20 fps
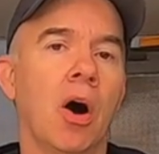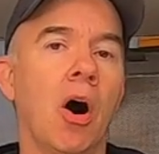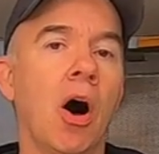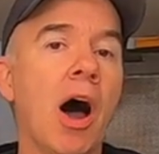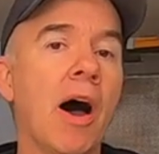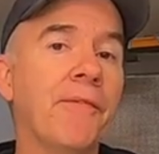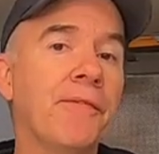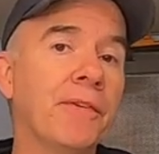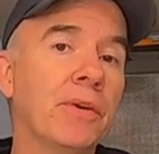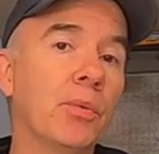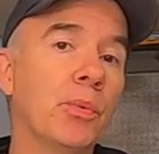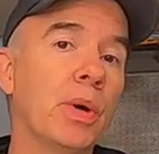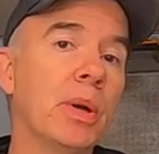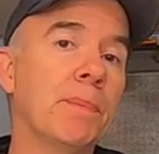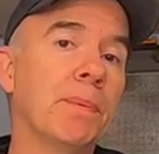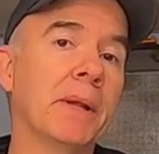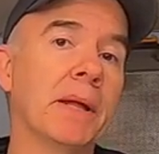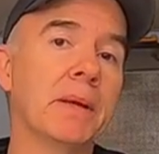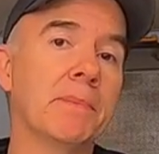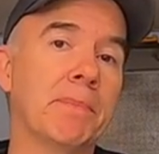Often
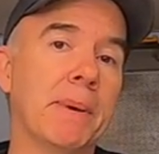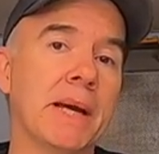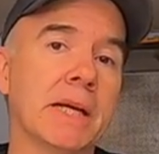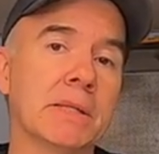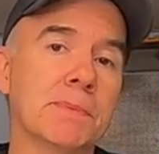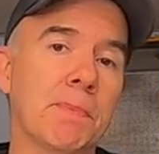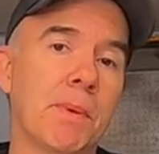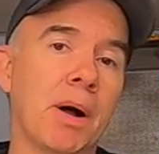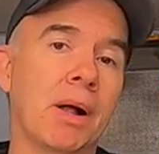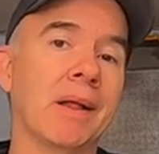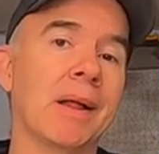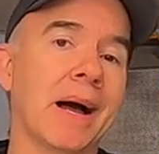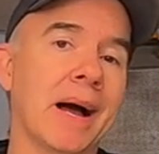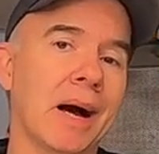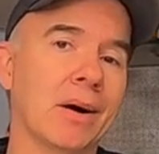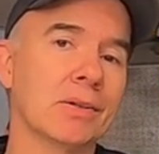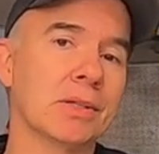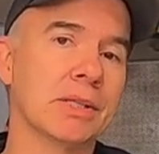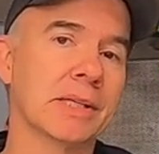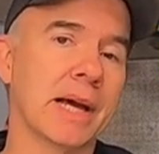we played baseball
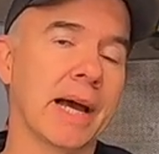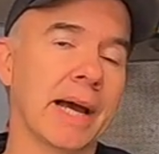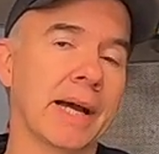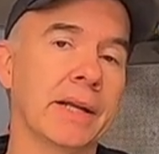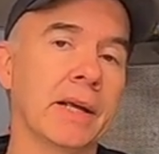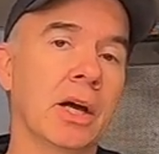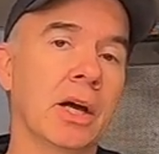outside,